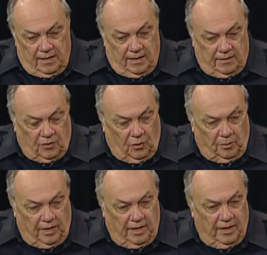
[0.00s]
told
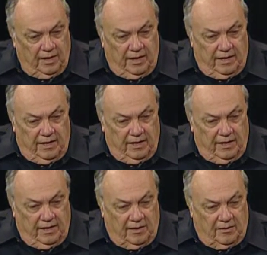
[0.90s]
me
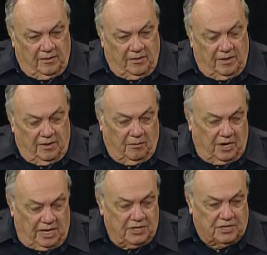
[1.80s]
what
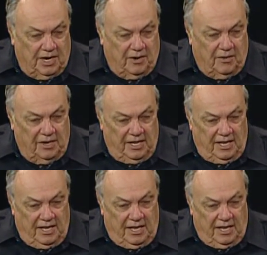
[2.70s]
he's got on.
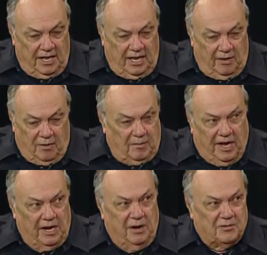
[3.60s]
Every
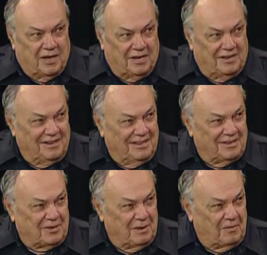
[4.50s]
man here's got the
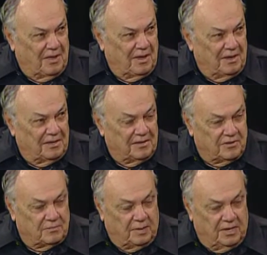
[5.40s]
same thing on,
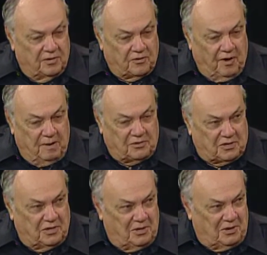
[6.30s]
pinstripe
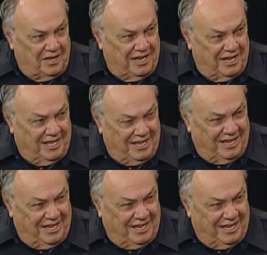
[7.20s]
suit. An